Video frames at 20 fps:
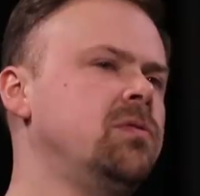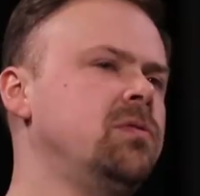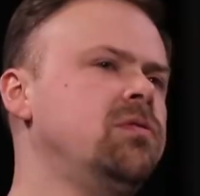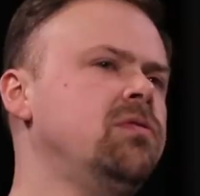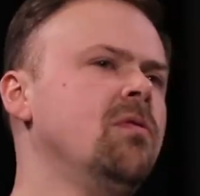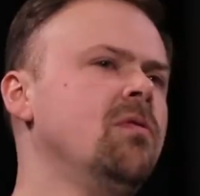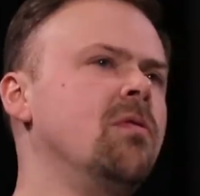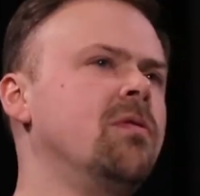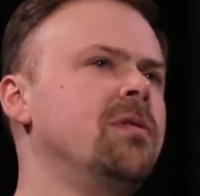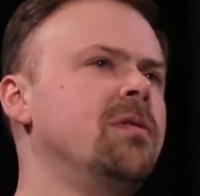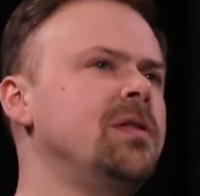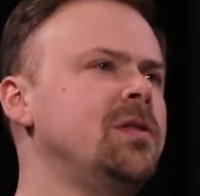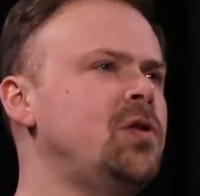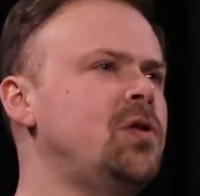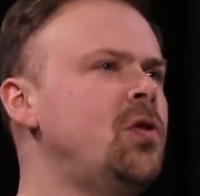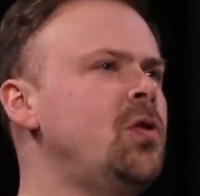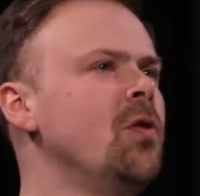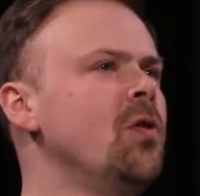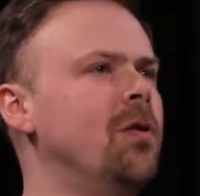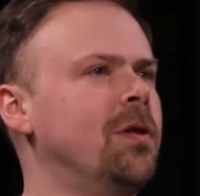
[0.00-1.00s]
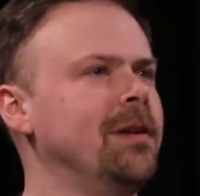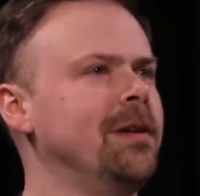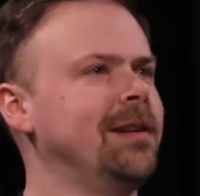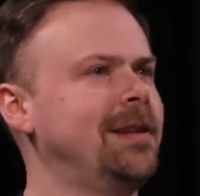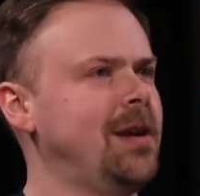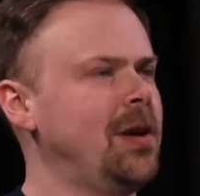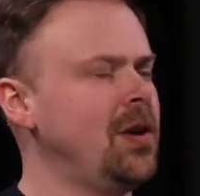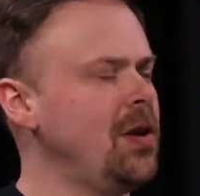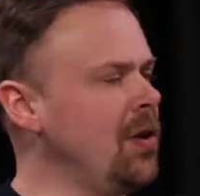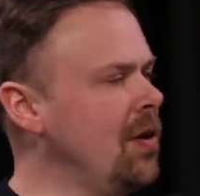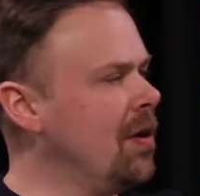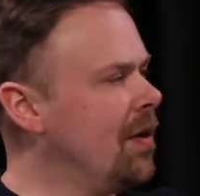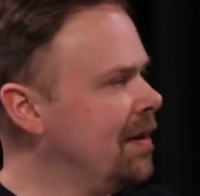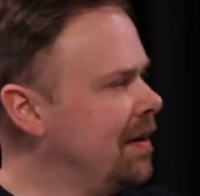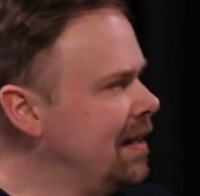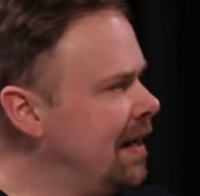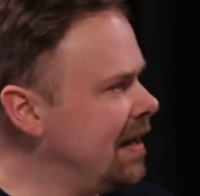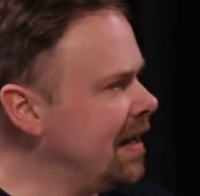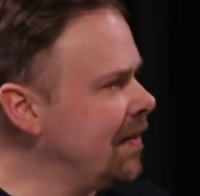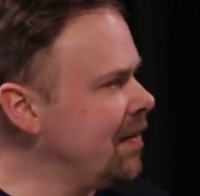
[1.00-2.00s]
Whew, choo,
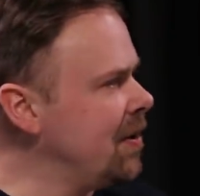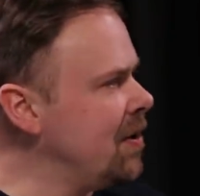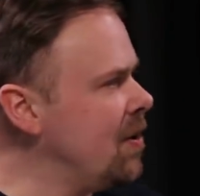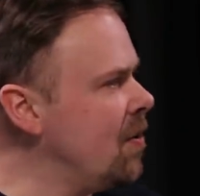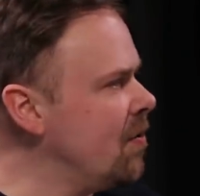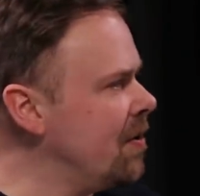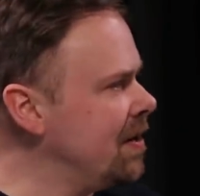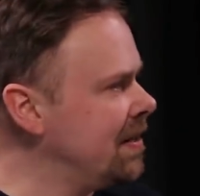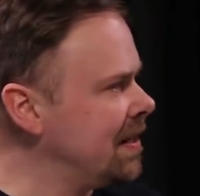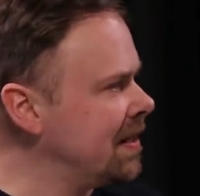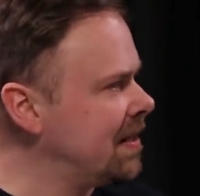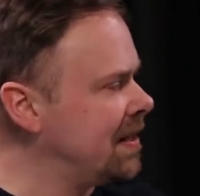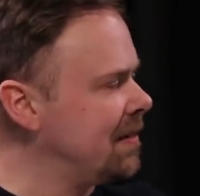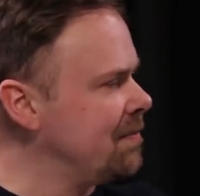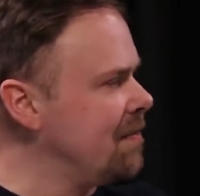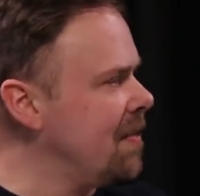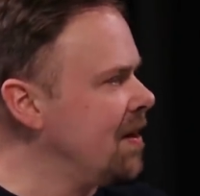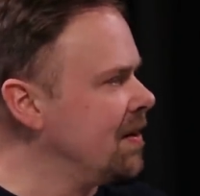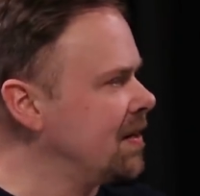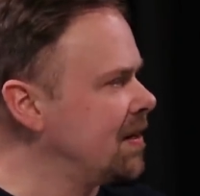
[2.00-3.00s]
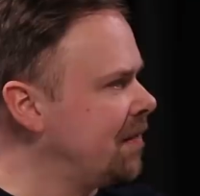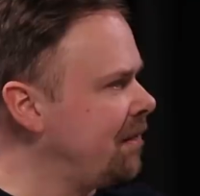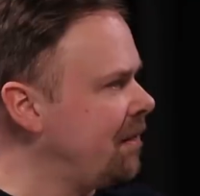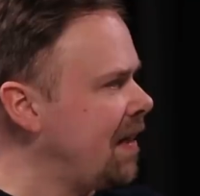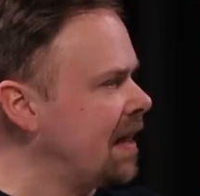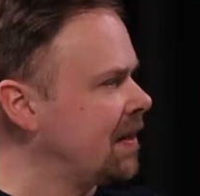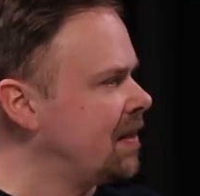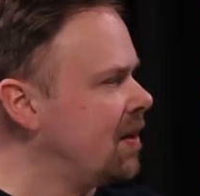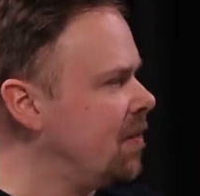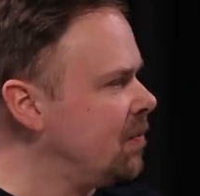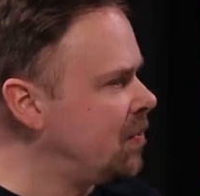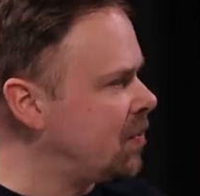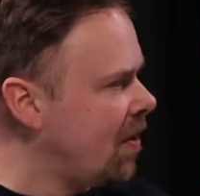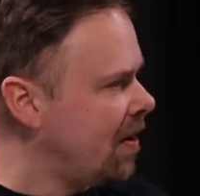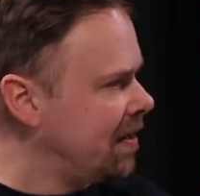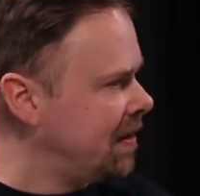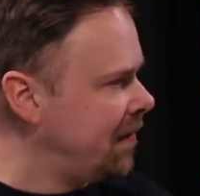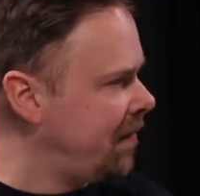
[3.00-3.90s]
and other noises to mask the fact that I'm trying